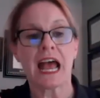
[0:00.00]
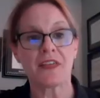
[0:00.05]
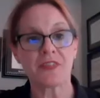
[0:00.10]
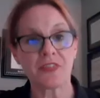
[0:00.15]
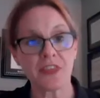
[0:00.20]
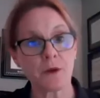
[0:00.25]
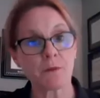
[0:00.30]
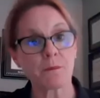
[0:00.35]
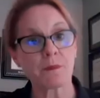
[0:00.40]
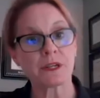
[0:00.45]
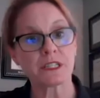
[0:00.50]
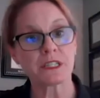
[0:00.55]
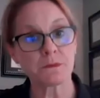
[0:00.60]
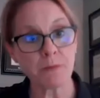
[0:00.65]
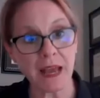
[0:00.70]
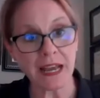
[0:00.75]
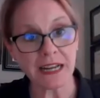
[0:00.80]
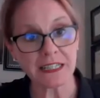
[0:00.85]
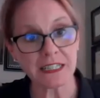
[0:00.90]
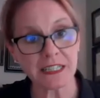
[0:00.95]
and their
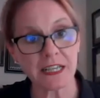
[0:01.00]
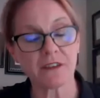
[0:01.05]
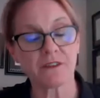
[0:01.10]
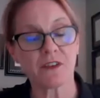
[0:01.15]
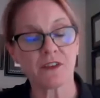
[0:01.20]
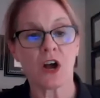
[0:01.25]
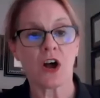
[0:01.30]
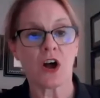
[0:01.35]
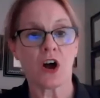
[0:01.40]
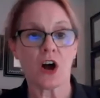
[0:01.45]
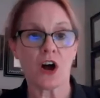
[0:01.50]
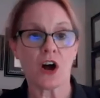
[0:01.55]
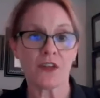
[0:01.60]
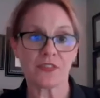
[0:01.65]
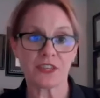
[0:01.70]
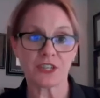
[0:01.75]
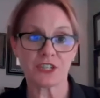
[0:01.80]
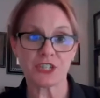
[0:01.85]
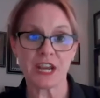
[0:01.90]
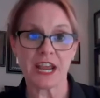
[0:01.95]
perspective on
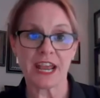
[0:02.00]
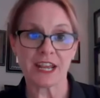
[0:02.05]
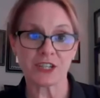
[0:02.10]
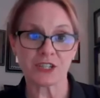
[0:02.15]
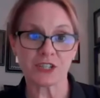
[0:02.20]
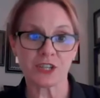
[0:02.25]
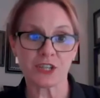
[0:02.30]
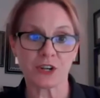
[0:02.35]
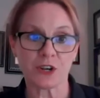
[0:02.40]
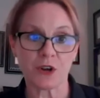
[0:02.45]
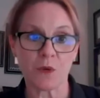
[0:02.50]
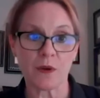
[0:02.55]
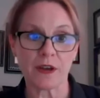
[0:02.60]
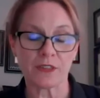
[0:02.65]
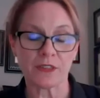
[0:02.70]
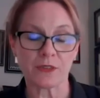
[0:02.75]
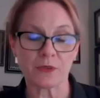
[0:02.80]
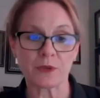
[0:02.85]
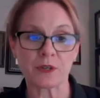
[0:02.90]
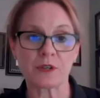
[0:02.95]
the change they're
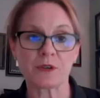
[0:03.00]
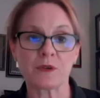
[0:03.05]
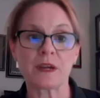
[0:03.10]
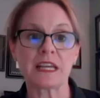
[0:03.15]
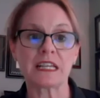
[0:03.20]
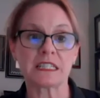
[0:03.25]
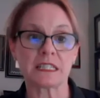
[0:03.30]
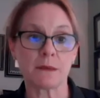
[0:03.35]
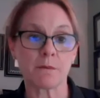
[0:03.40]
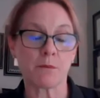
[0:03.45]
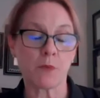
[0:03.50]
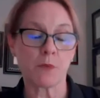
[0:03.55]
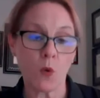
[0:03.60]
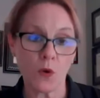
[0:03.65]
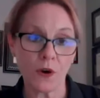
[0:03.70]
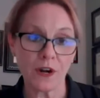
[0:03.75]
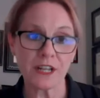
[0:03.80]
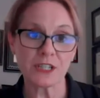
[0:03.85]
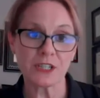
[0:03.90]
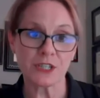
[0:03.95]
going through is
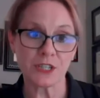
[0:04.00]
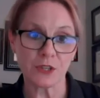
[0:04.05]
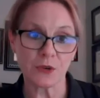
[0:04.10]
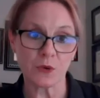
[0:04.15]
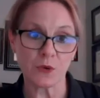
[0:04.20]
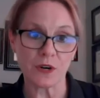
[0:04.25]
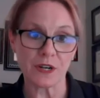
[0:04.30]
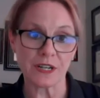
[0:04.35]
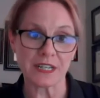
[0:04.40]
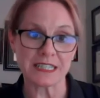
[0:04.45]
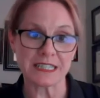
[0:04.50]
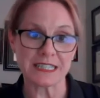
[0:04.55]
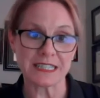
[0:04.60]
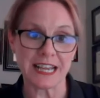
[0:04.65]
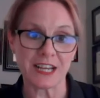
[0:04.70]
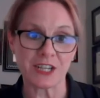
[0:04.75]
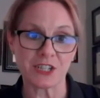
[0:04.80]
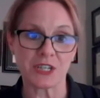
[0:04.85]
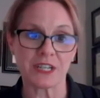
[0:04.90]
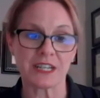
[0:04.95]
important to the
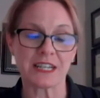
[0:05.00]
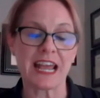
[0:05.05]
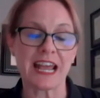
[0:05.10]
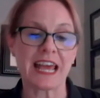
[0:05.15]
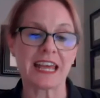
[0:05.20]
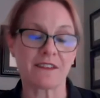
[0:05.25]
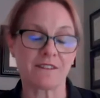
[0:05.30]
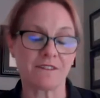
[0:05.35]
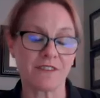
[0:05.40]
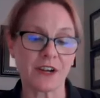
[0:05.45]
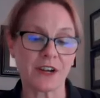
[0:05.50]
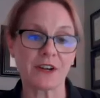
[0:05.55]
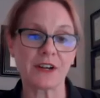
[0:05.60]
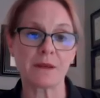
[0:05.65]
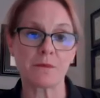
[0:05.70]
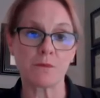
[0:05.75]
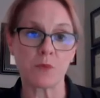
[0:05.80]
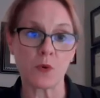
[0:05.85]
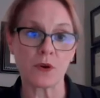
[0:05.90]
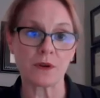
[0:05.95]
organization and a
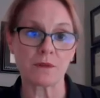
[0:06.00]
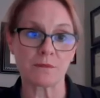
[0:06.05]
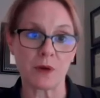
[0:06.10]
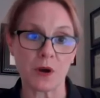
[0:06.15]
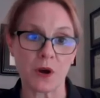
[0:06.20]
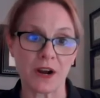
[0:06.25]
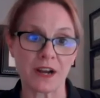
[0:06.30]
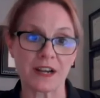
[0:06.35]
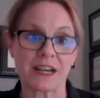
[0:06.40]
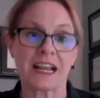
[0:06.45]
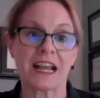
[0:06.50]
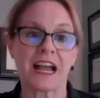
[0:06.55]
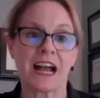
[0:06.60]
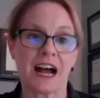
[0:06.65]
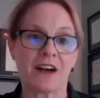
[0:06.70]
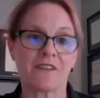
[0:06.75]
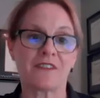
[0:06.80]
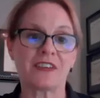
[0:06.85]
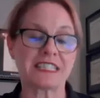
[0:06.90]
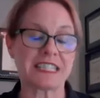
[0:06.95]
very important part
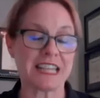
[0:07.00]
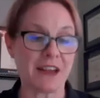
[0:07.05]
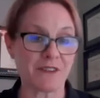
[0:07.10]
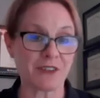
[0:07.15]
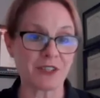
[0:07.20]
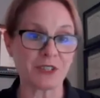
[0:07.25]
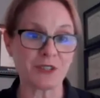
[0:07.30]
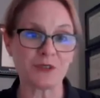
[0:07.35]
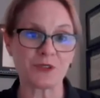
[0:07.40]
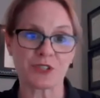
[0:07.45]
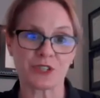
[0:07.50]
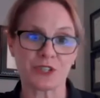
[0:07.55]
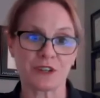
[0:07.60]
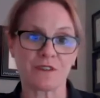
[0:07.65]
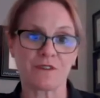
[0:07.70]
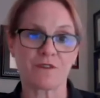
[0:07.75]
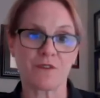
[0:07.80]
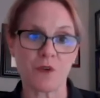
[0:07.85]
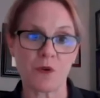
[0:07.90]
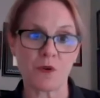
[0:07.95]
of its
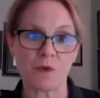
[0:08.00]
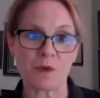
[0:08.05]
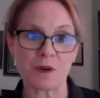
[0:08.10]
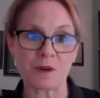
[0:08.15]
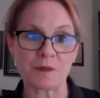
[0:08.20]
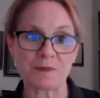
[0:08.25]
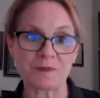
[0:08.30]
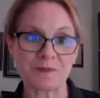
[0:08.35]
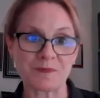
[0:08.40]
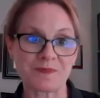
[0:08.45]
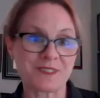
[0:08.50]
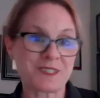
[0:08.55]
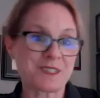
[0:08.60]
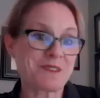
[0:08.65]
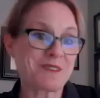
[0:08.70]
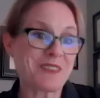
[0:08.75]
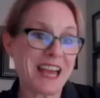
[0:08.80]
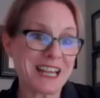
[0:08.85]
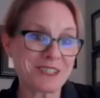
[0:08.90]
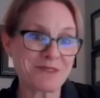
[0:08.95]
evolution forward.
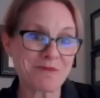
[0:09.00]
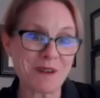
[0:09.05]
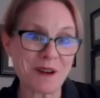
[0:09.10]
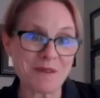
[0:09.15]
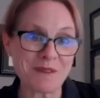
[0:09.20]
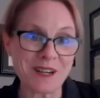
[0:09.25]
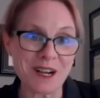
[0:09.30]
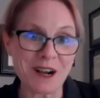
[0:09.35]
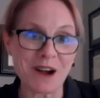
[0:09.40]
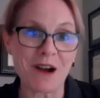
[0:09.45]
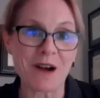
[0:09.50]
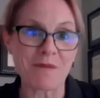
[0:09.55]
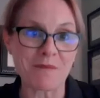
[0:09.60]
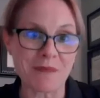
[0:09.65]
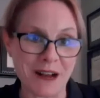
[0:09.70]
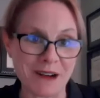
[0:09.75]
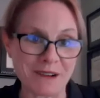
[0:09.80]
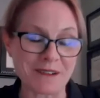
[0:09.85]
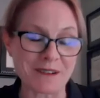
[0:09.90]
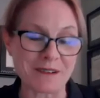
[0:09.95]
So that's where we are,
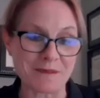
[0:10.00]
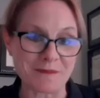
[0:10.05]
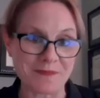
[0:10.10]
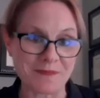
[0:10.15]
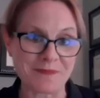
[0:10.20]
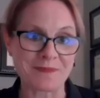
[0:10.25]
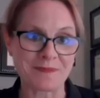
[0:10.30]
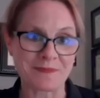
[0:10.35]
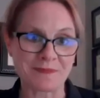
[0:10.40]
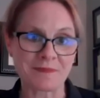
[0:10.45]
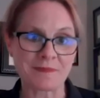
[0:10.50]
Malcolm.